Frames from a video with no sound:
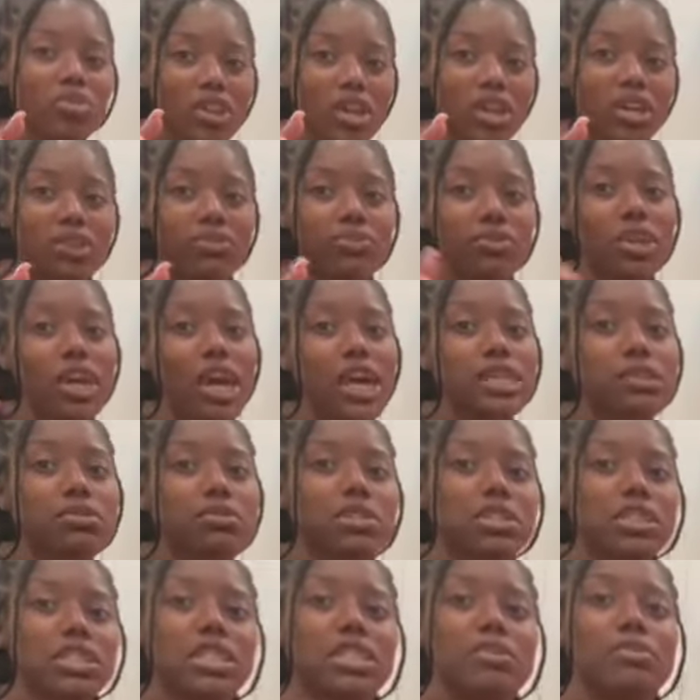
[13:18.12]
If you guys
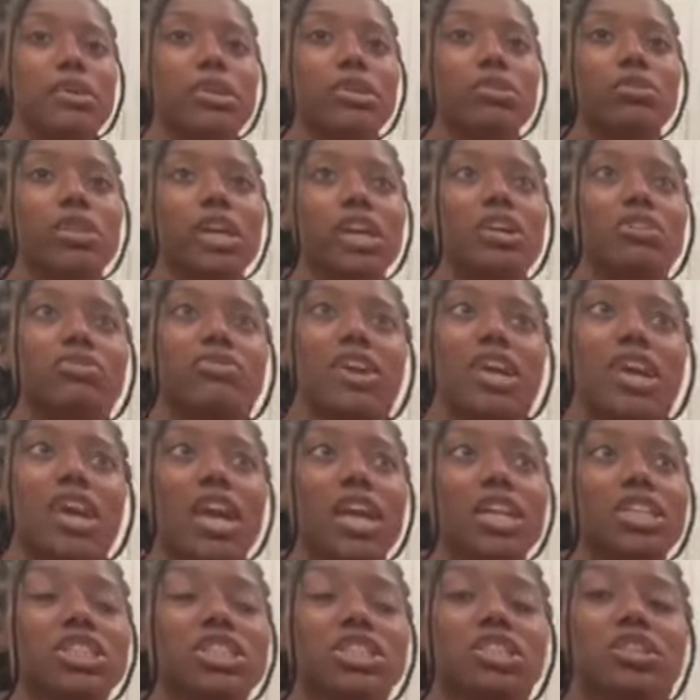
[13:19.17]
want to see me do like a
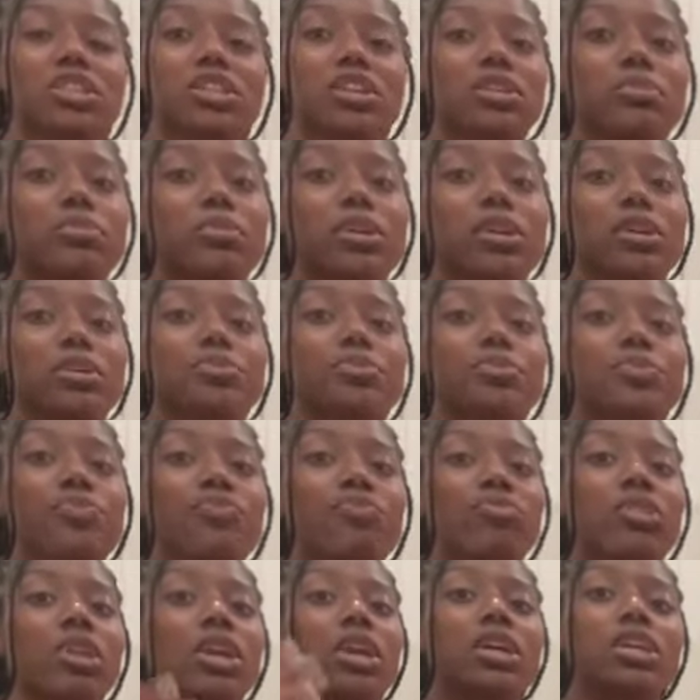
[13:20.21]
vacation lookbook,
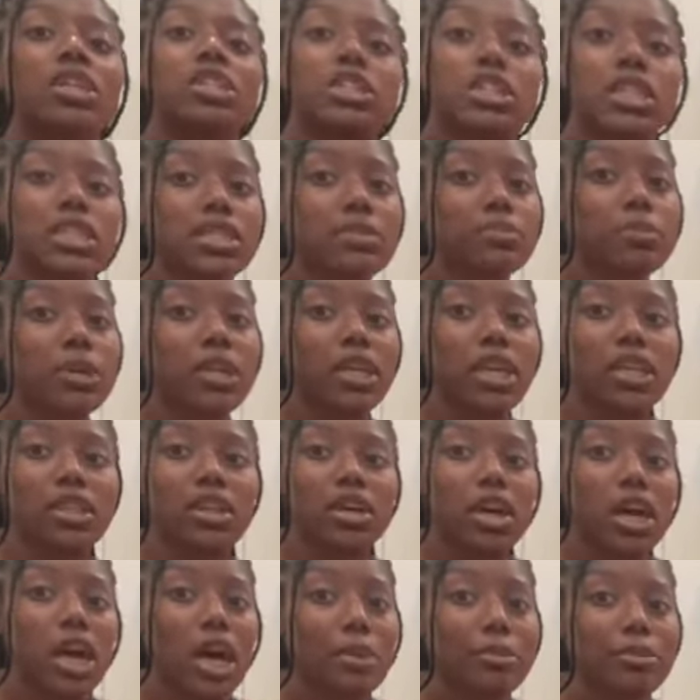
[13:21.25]
just put it in
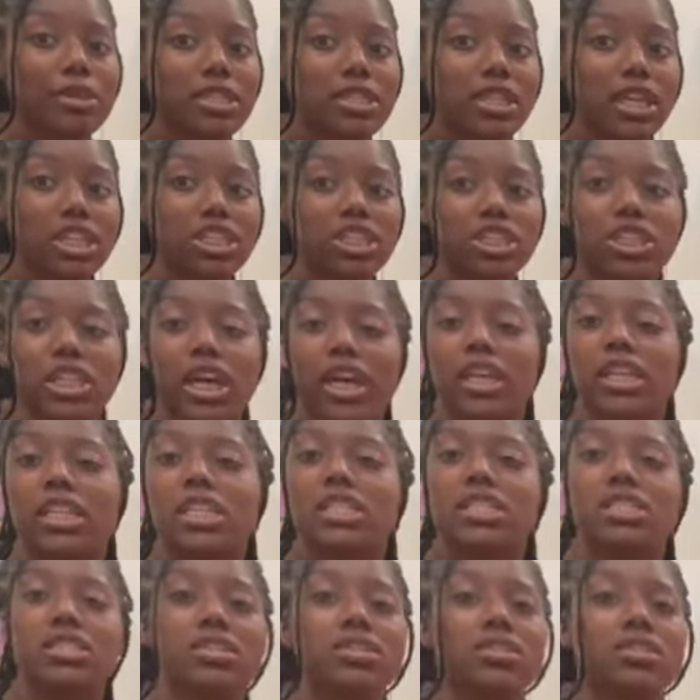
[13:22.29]
the comment section. I could
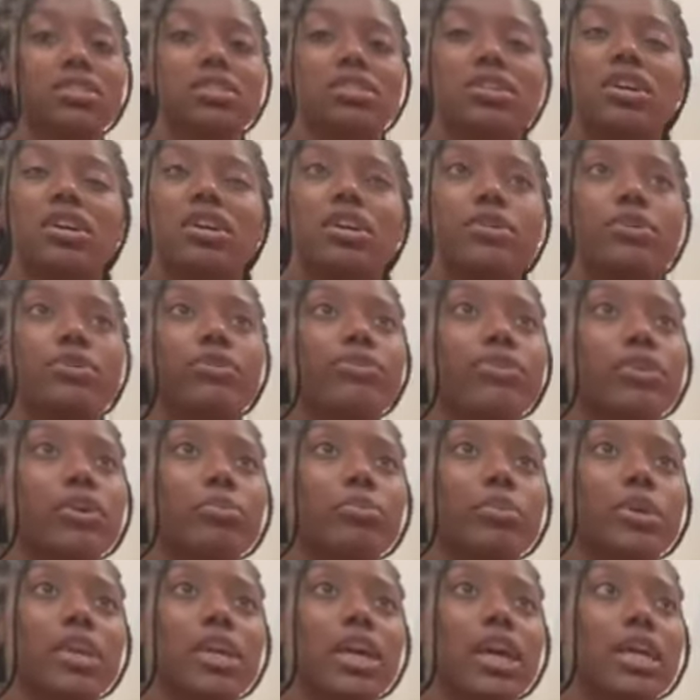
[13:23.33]
still
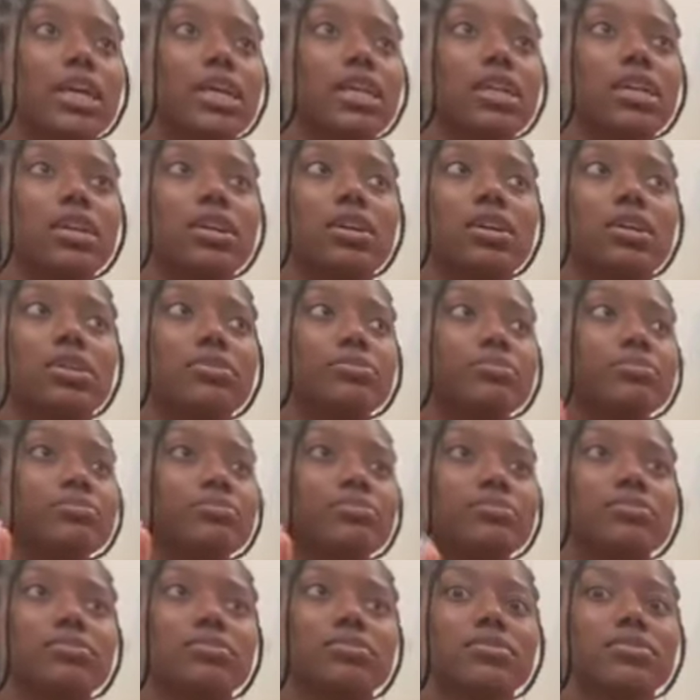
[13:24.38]
film it.
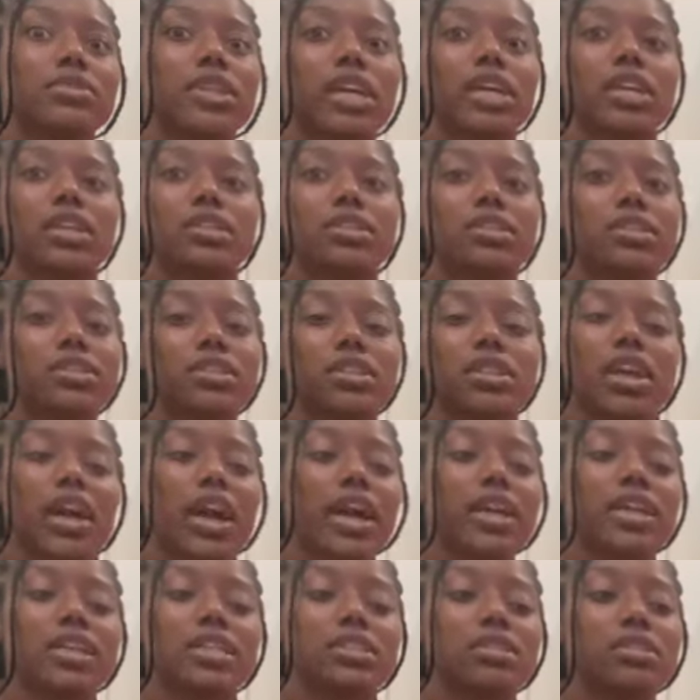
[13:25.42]

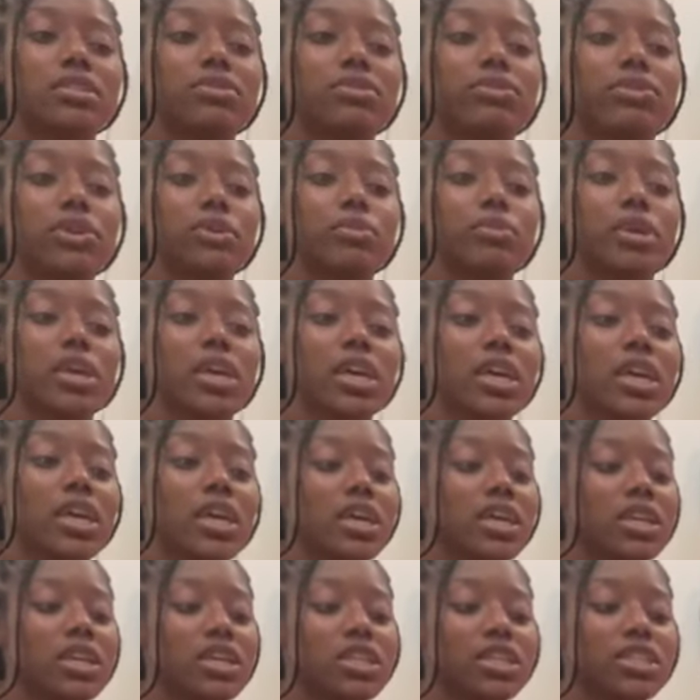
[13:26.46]
I could still film it.
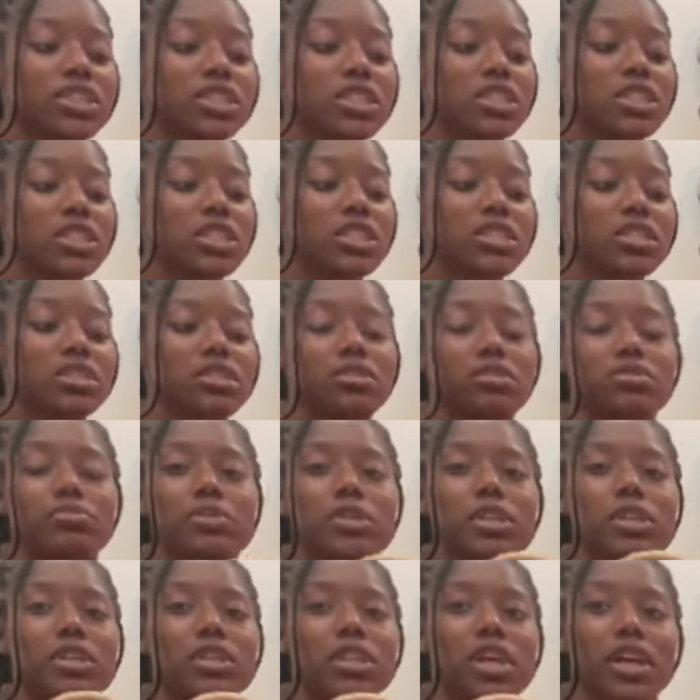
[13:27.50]
Just it'll
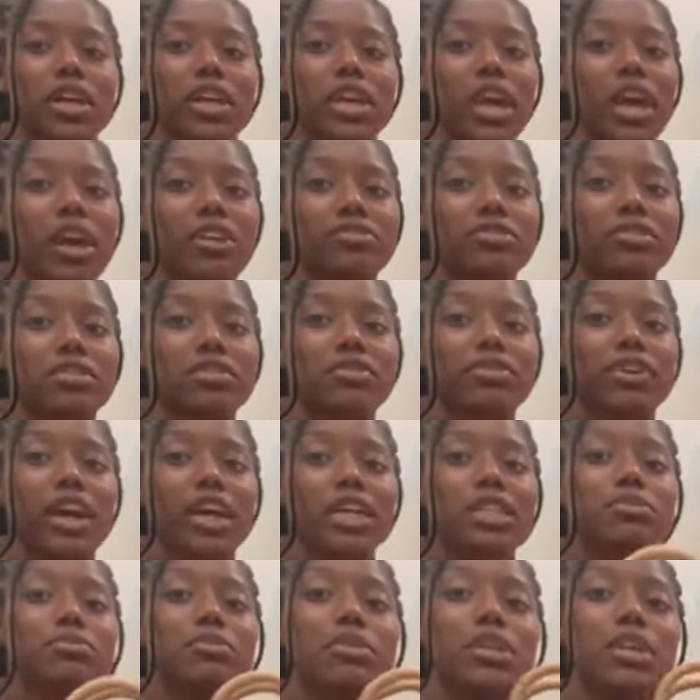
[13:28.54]
be like after the
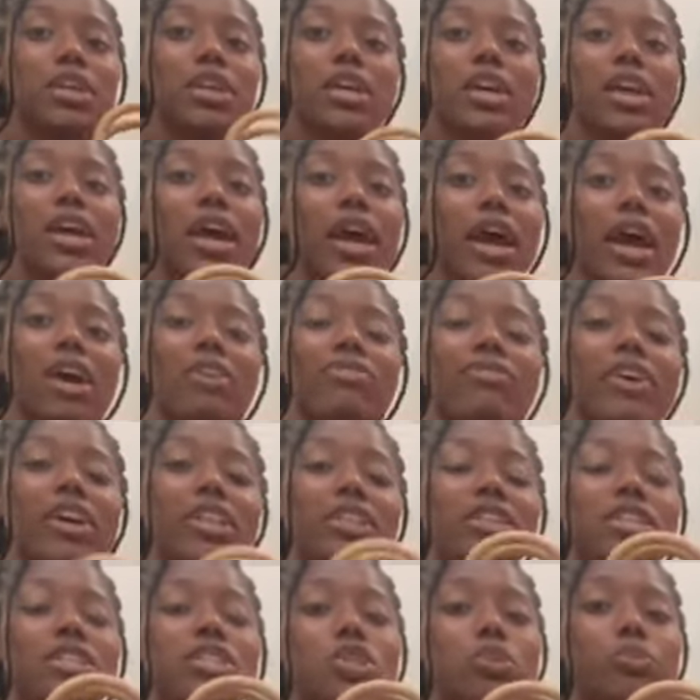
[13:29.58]
fact. But I
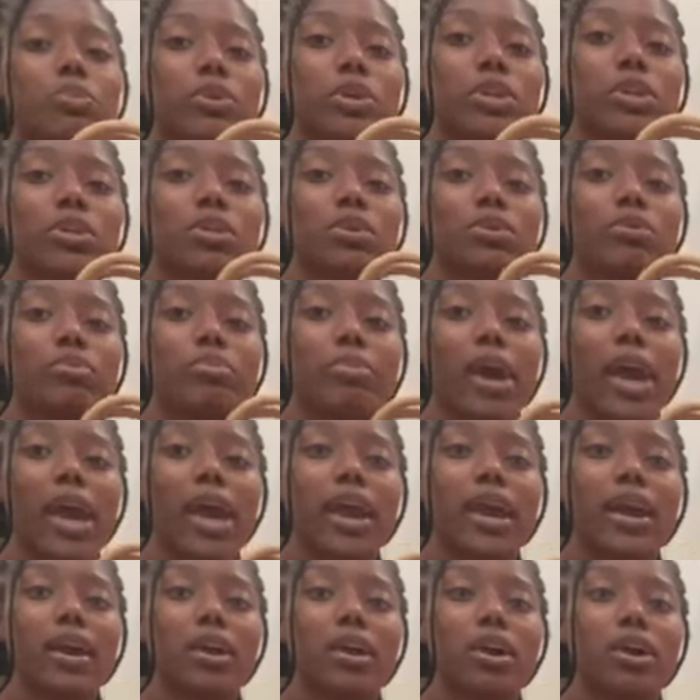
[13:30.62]
found this super cute
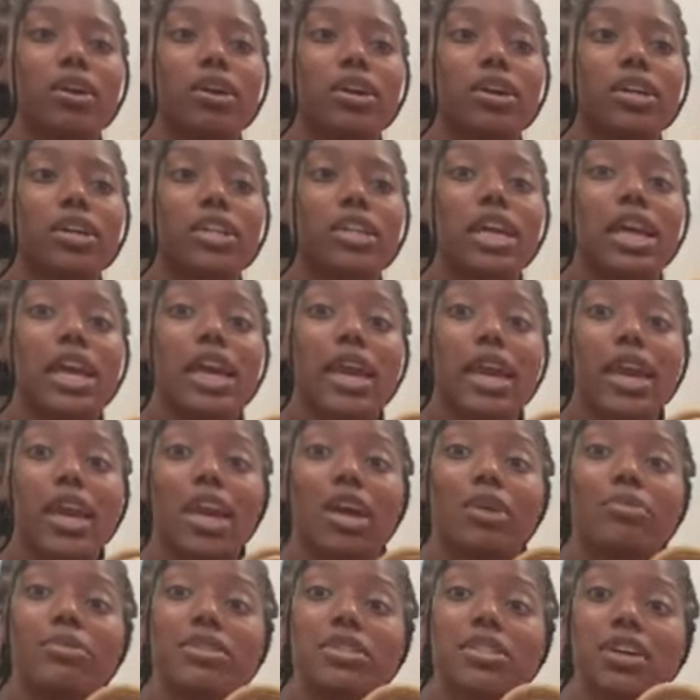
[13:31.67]
bag on
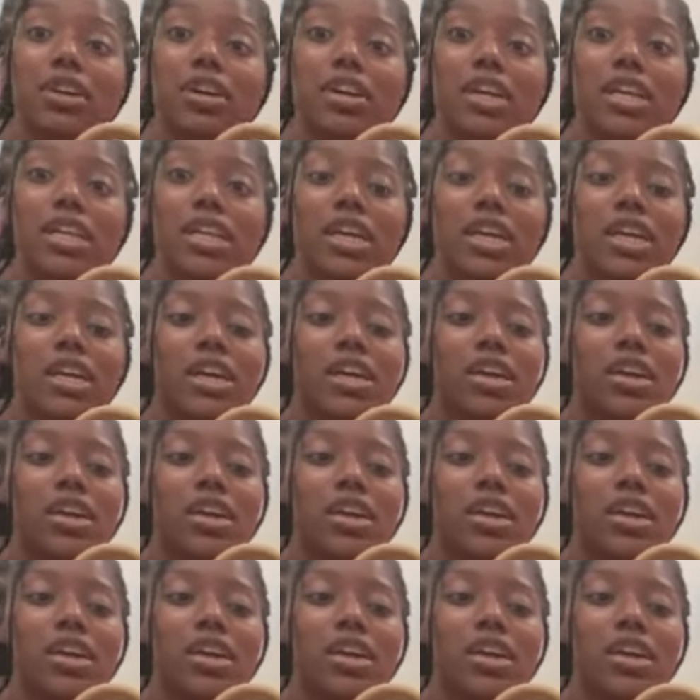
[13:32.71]
Amazon.